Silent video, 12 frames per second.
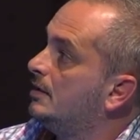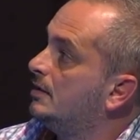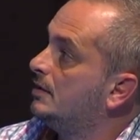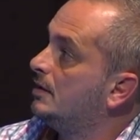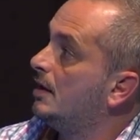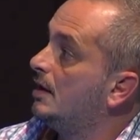
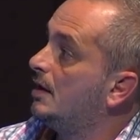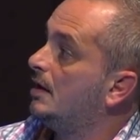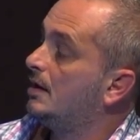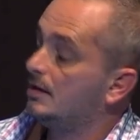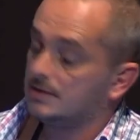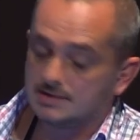
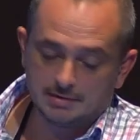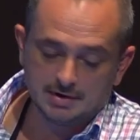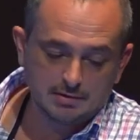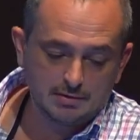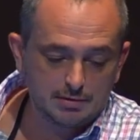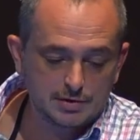So in
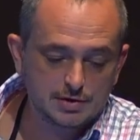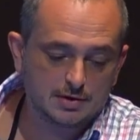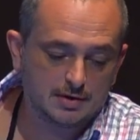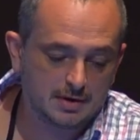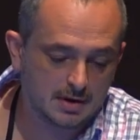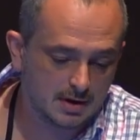
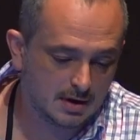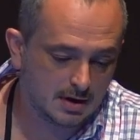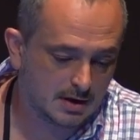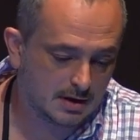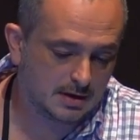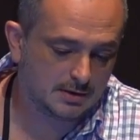conclusion,
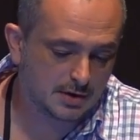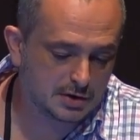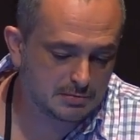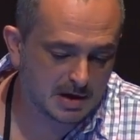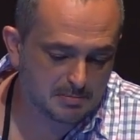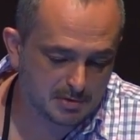an
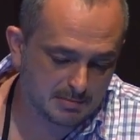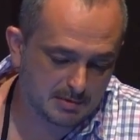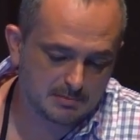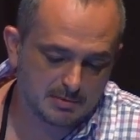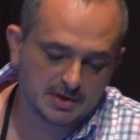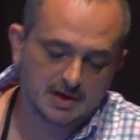animal primate
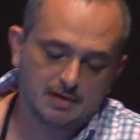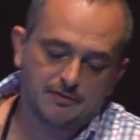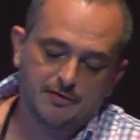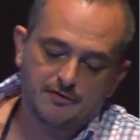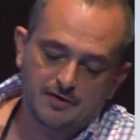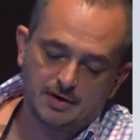model of
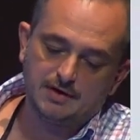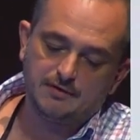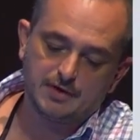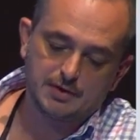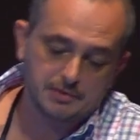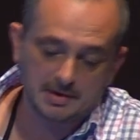
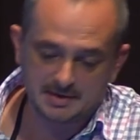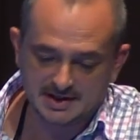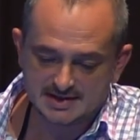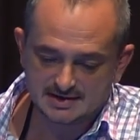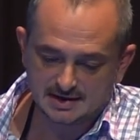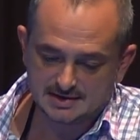individual
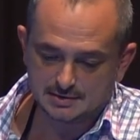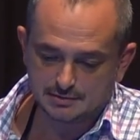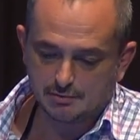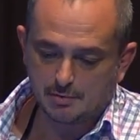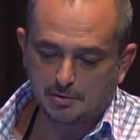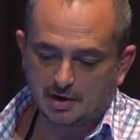insight into
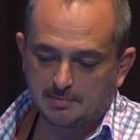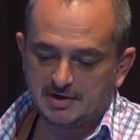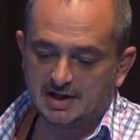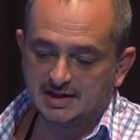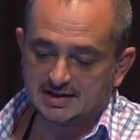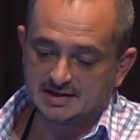reprogramming
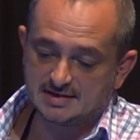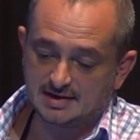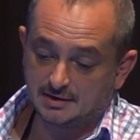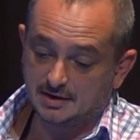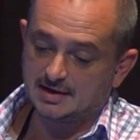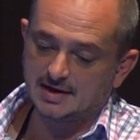NK cell
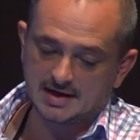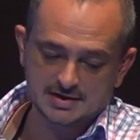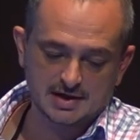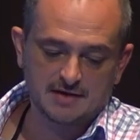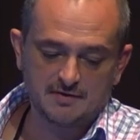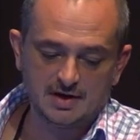against
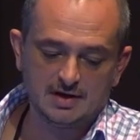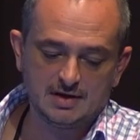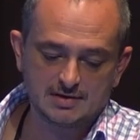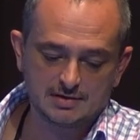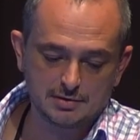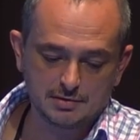HIV,
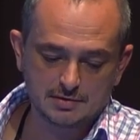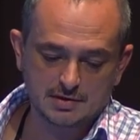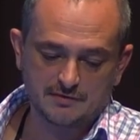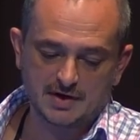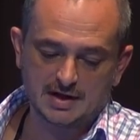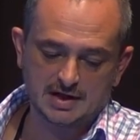the use of
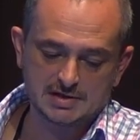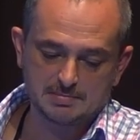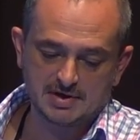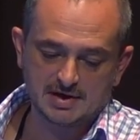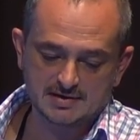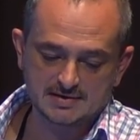
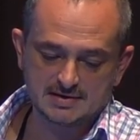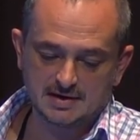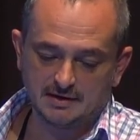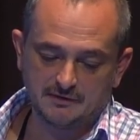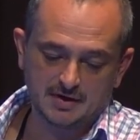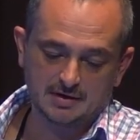NHP has
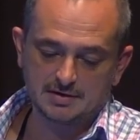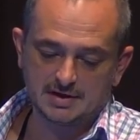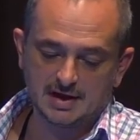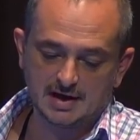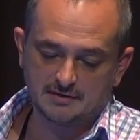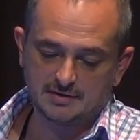significantly
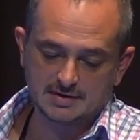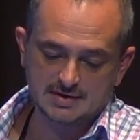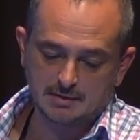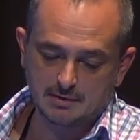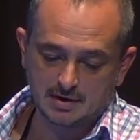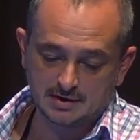advanced
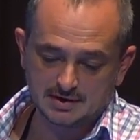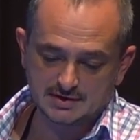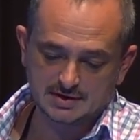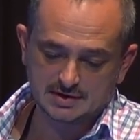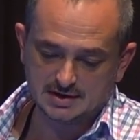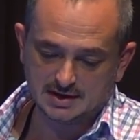our
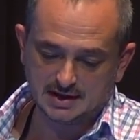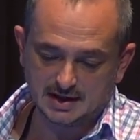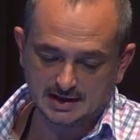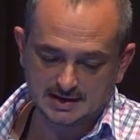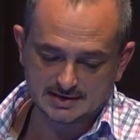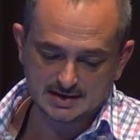understanding in
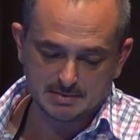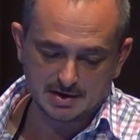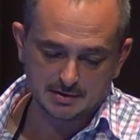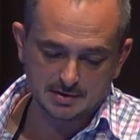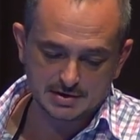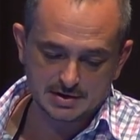NK cell
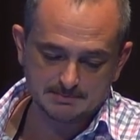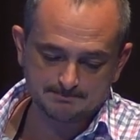biology.